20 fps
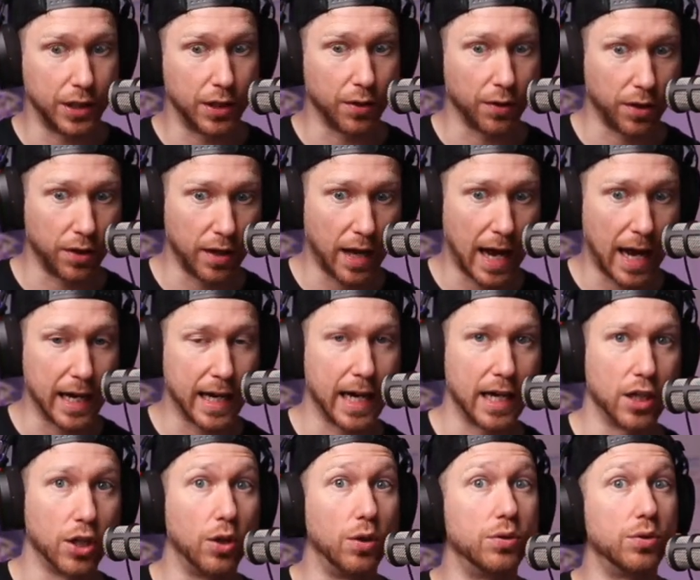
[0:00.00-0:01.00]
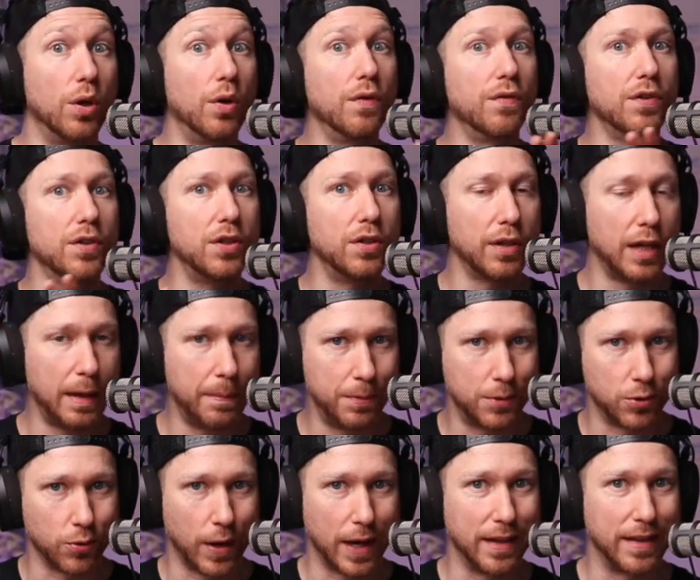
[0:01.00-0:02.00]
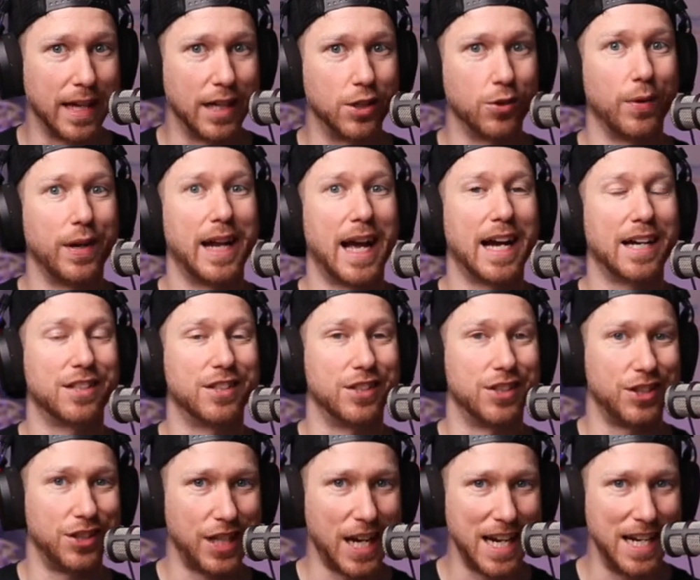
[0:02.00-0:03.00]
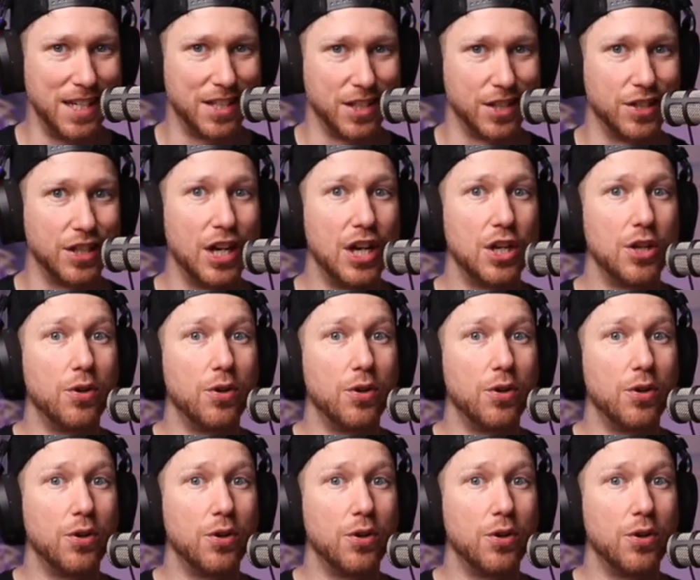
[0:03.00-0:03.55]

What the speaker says: your thigh kind of goes over your hip joint, that joint axis changes,